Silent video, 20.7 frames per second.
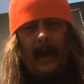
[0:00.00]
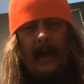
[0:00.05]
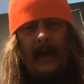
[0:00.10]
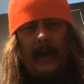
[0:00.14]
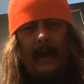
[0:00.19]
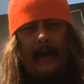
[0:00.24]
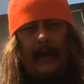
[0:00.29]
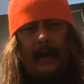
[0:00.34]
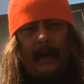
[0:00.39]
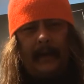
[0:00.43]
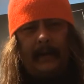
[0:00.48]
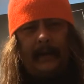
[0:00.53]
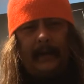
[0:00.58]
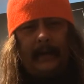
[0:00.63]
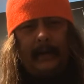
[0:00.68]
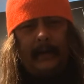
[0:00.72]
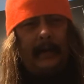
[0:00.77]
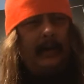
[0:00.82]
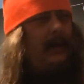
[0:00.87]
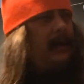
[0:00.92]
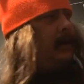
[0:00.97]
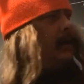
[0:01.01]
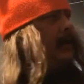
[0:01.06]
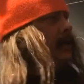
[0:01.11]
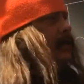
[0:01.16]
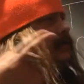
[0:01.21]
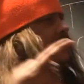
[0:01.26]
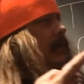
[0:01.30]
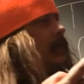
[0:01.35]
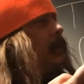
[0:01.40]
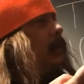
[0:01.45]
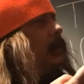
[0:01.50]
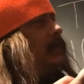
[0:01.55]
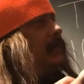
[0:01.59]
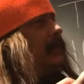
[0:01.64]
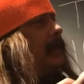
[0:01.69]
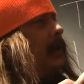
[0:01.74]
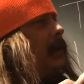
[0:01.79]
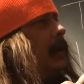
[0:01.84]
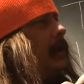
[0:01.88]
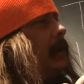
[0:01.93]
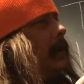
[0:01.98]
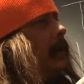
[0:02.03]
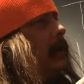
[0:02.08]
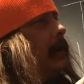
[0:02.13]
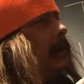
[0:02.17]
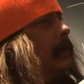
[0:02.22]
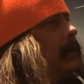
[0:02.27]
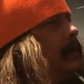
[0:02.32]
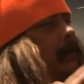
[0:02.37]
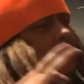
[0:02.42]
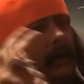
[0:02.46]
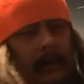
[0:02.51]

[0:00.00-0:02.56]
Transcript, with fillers: and she closed the curtain,